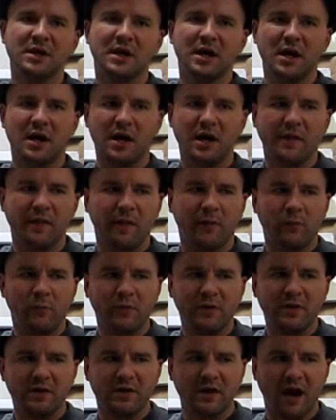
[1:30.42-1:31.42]
Uh, that
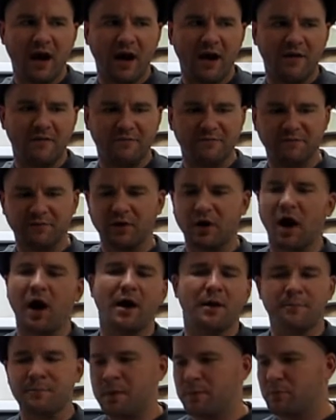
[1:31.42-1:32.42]
we have
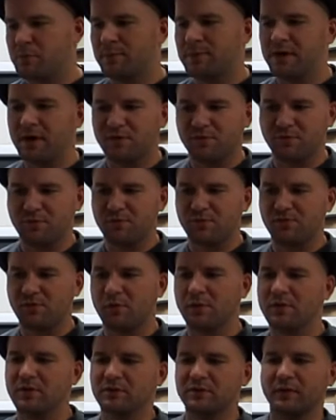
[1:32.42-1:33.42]
forgotten, maybe because we're
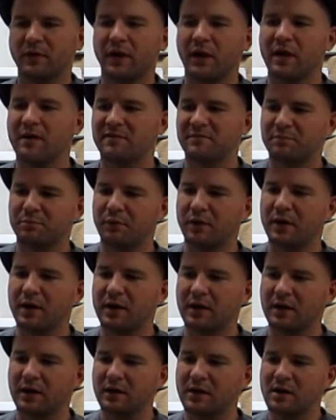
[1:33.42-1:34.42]
so into the left
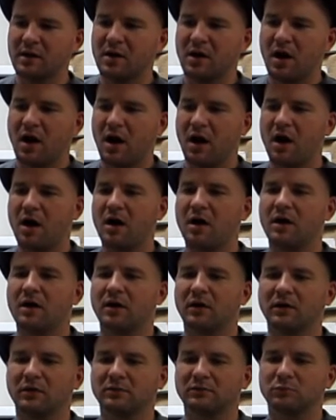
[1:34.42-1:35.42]
brain
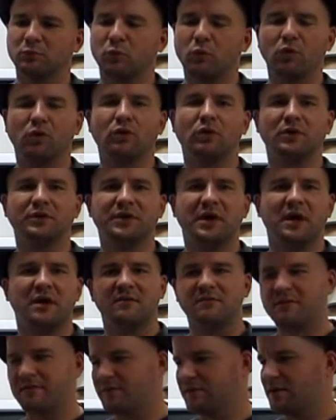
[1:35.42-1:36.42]
uh, world
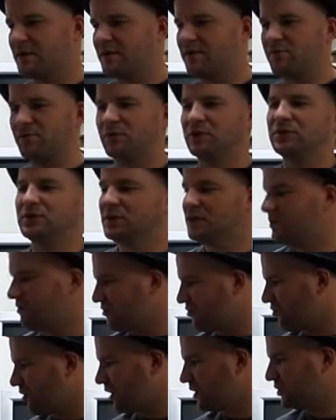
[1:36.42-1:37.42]
of everything's rigid and
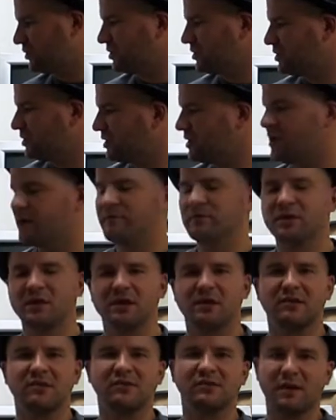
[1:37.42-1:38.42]
structured and
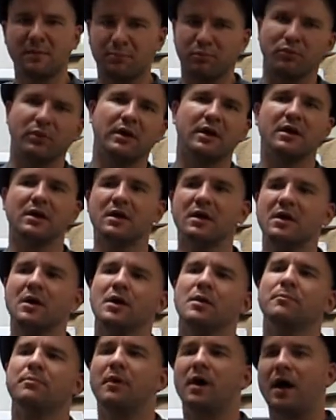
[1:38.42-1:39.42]
everything's separate.
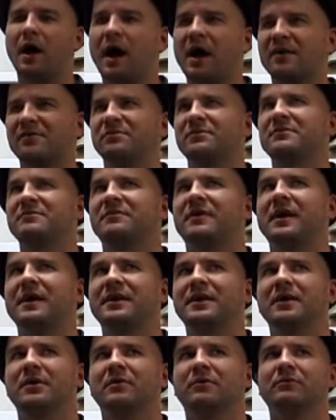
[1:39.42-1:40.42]
But as we
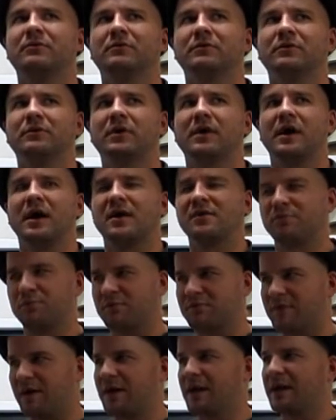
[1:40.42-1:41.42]
find out, as
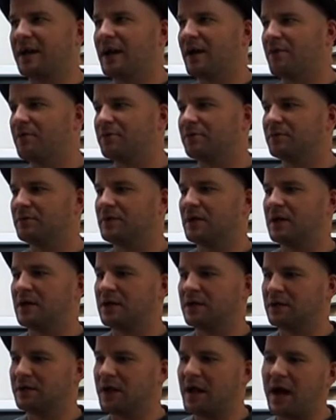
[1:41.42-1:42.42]
we're finding out
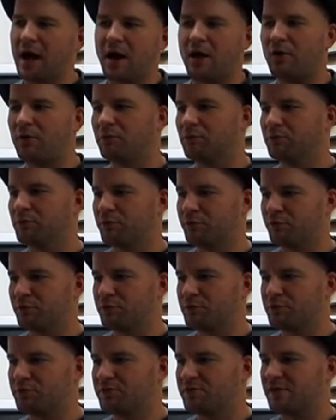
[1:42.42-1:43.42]
uh, now
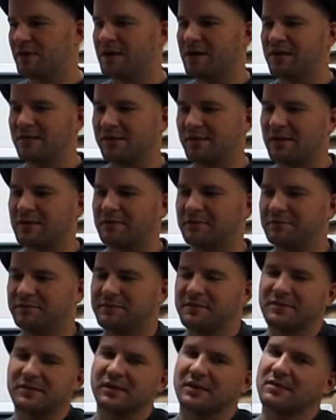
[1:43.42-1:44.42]
through studies of
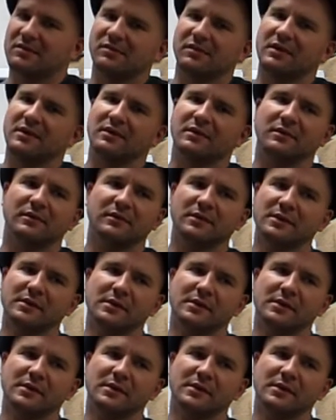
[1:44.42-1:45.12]
physics and,